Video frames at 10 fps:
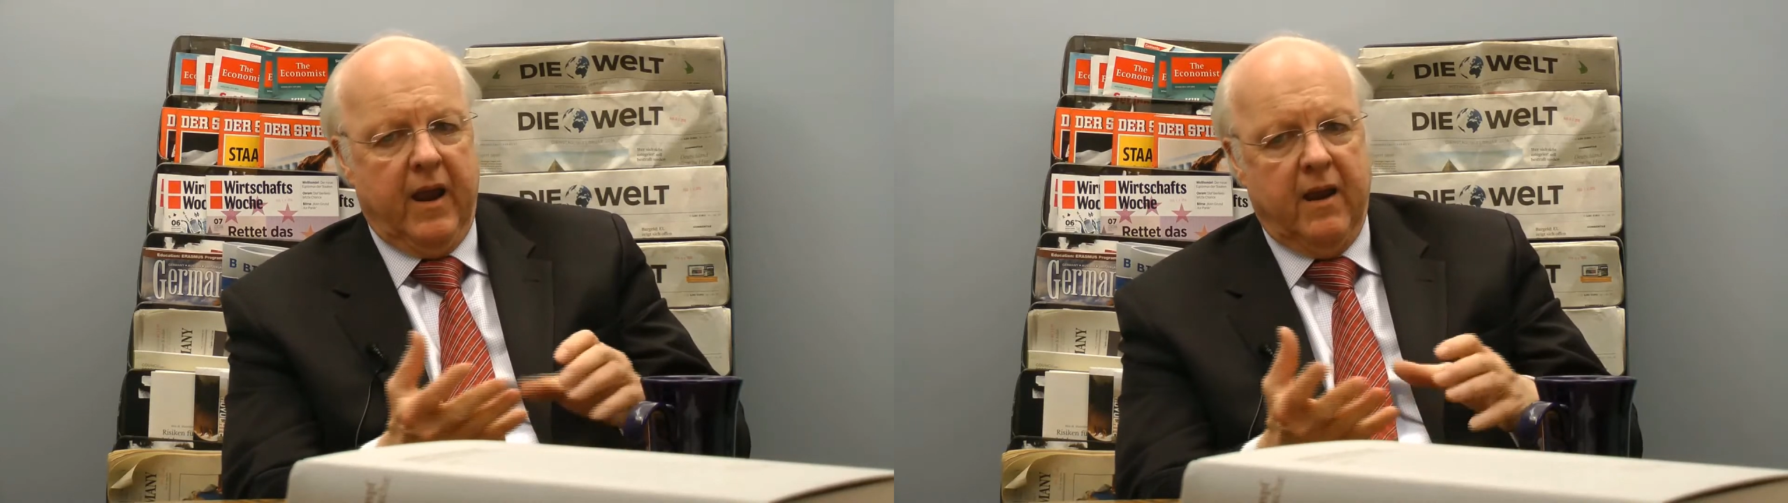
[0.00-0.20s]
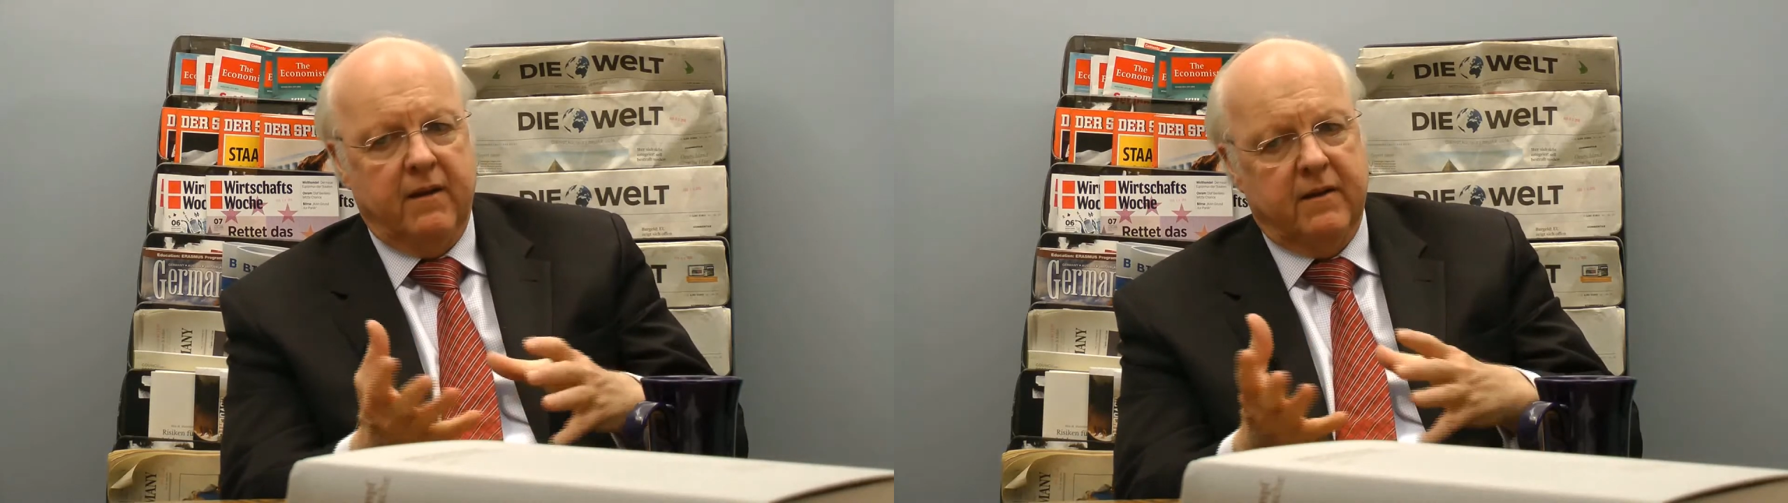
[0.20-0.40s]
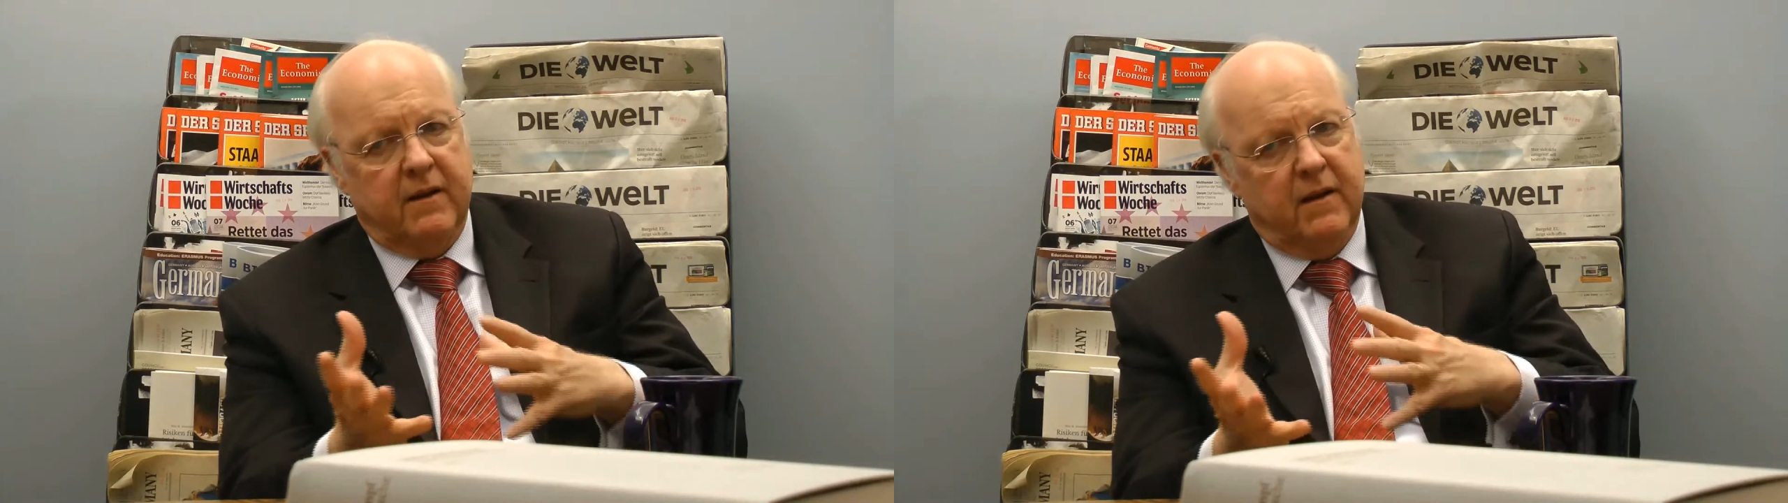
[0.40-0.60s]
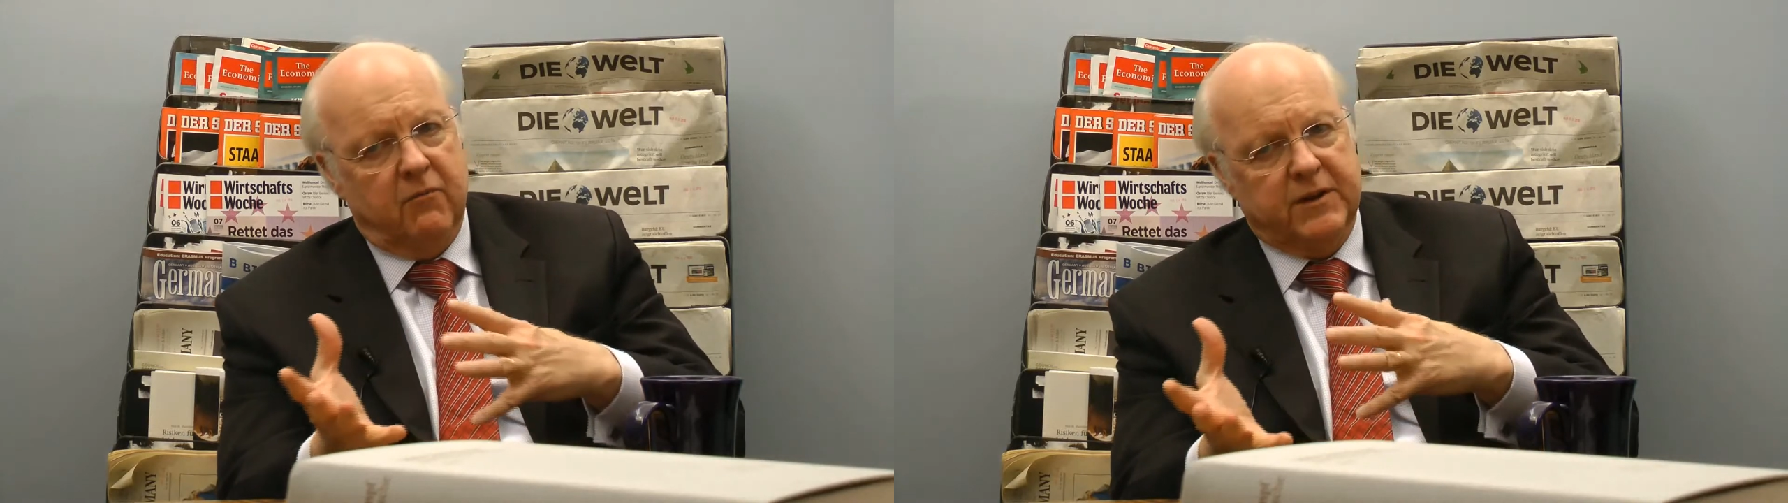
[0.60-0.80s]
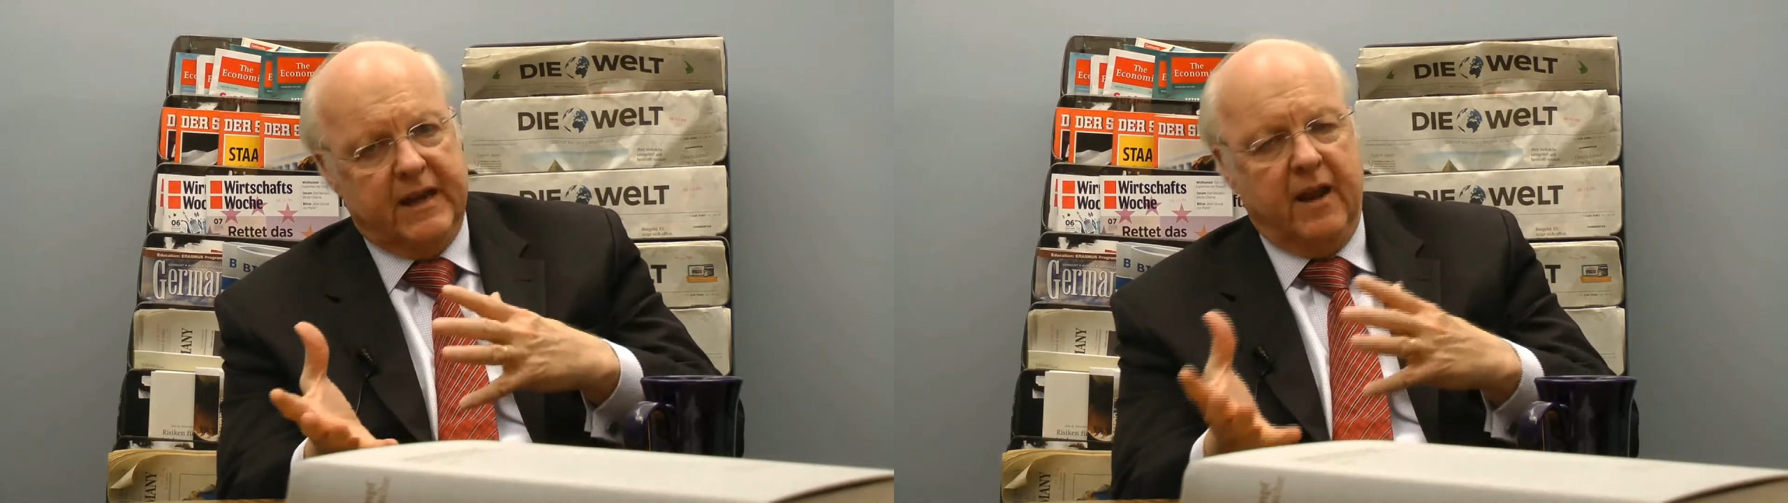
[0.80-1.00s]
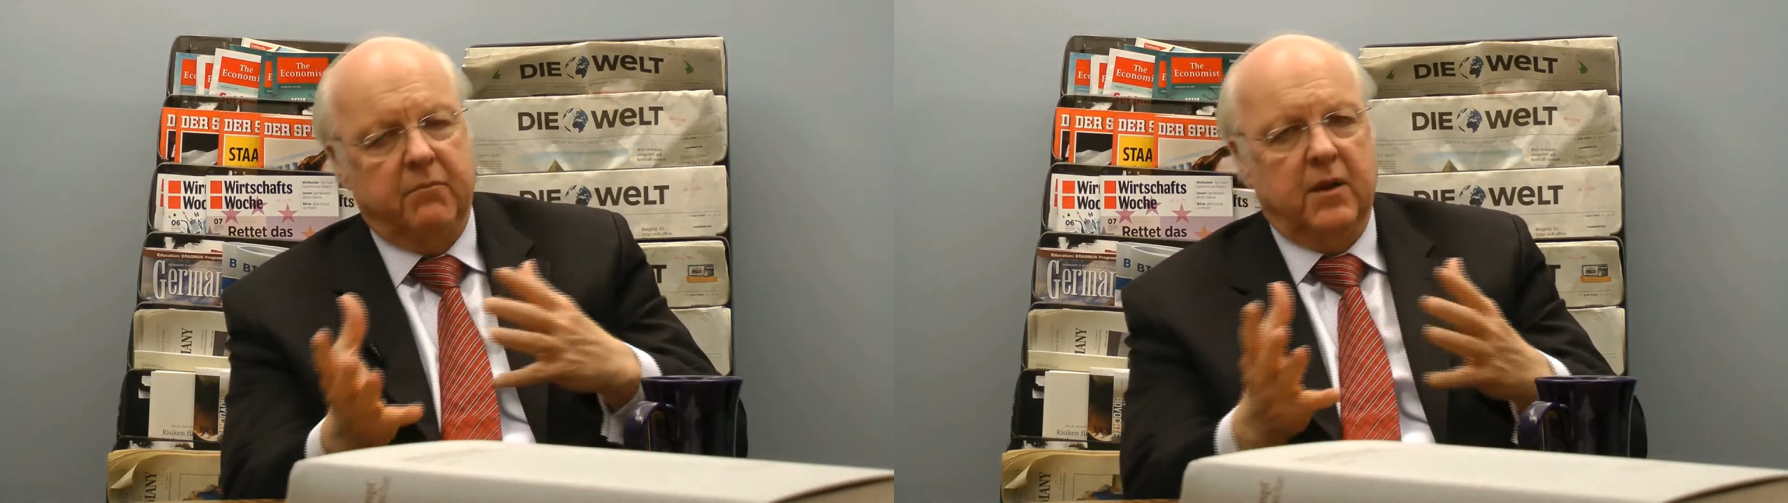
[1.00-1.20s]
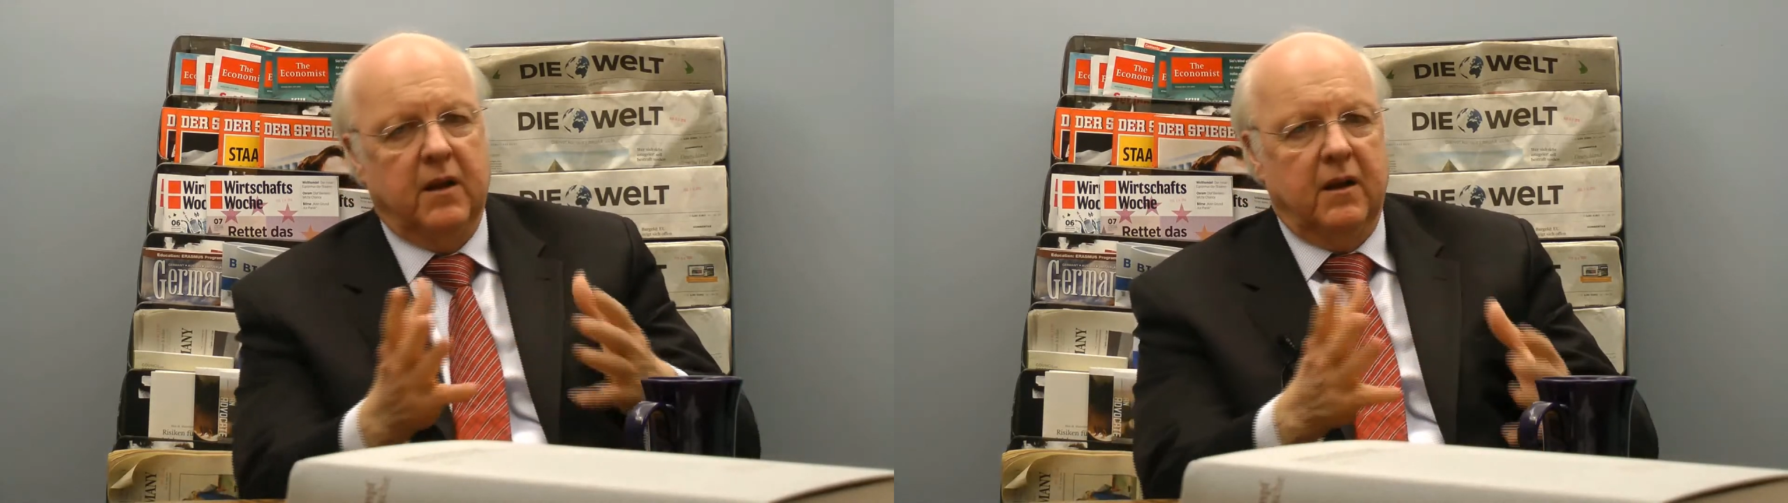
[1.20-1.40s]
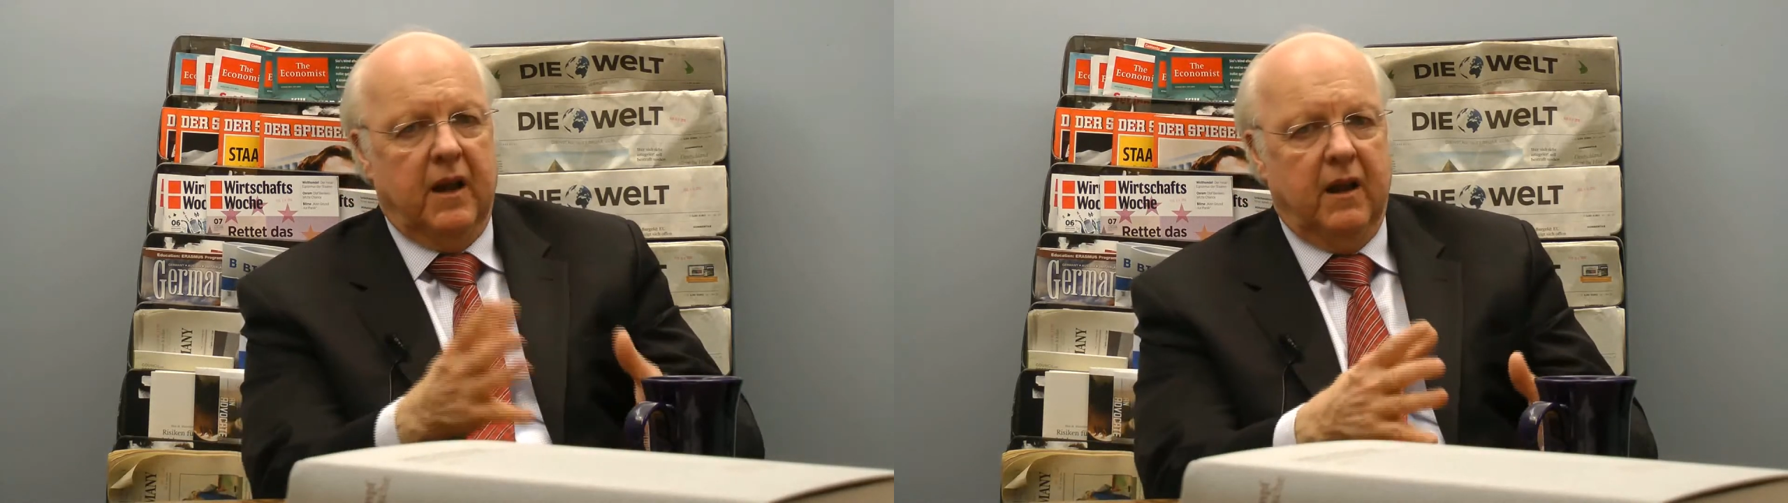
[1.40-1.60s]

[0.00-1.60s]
and resentment,